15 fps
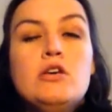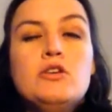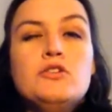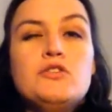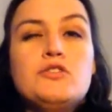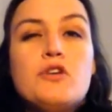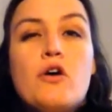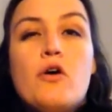
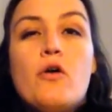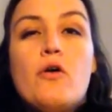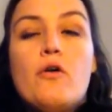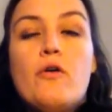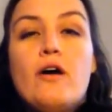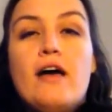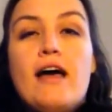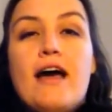
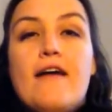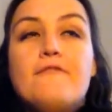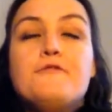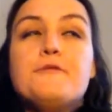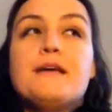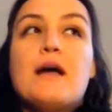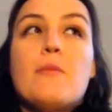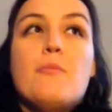so
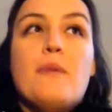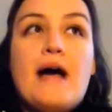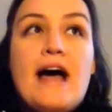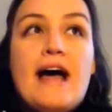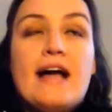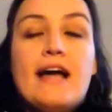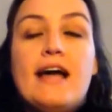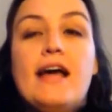after we got
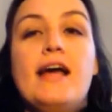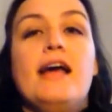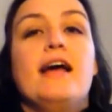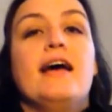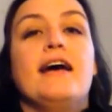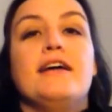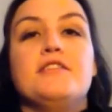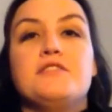back
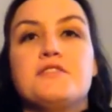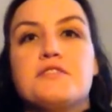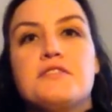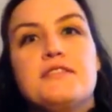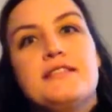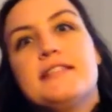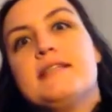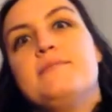I just
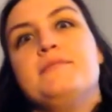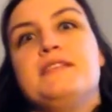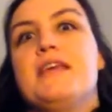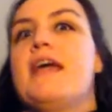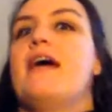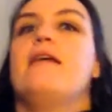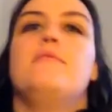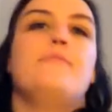couldn't seem to
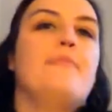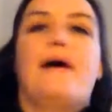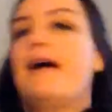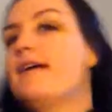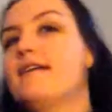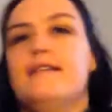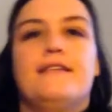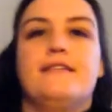get
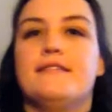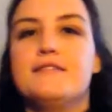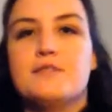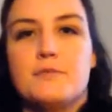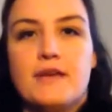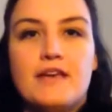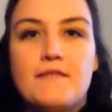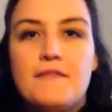back into the
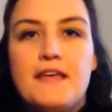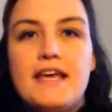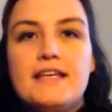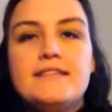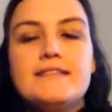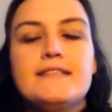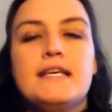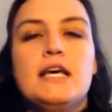swing of
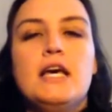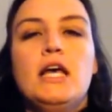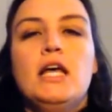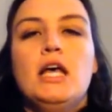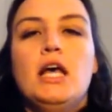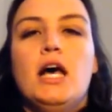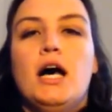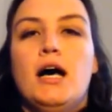things.
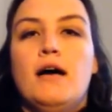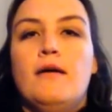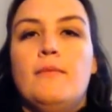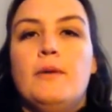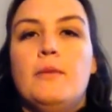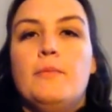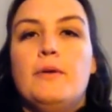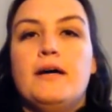
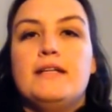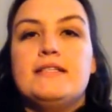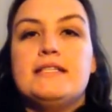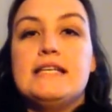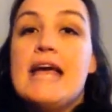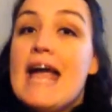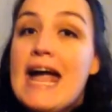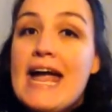But
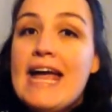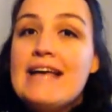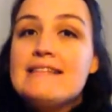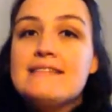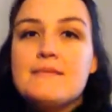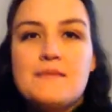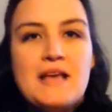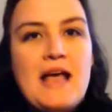today
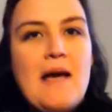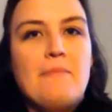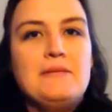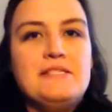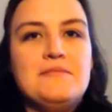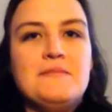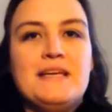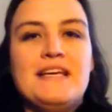something
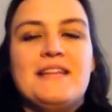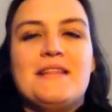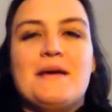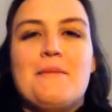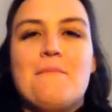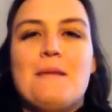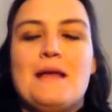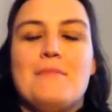happened to me
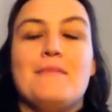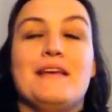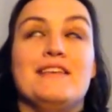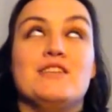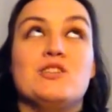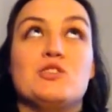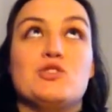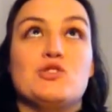that made
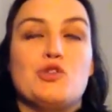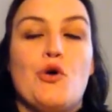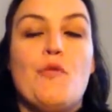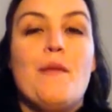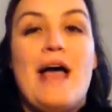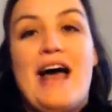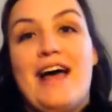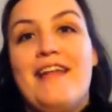me so
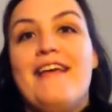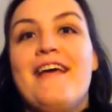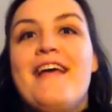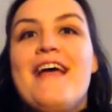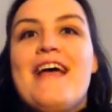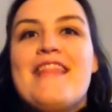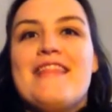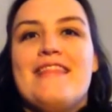mad
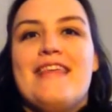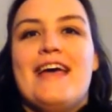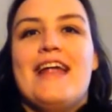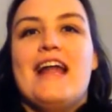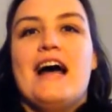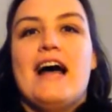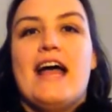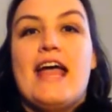
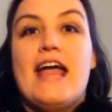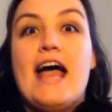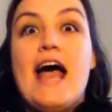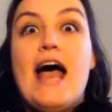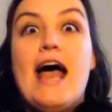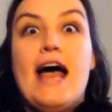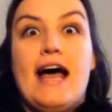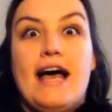that I
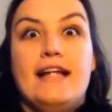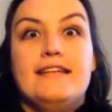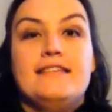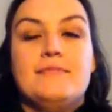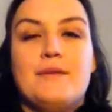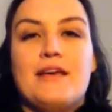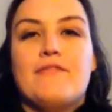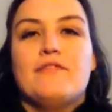had
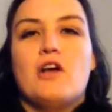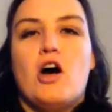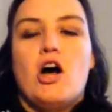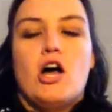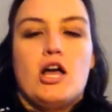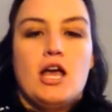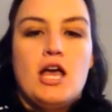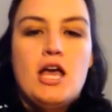to make a
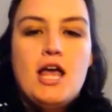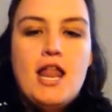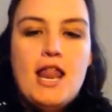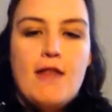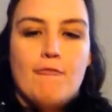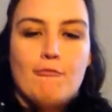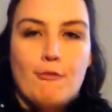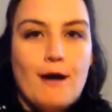vlog
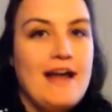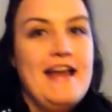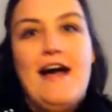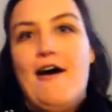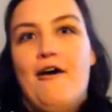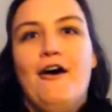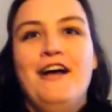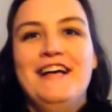right now.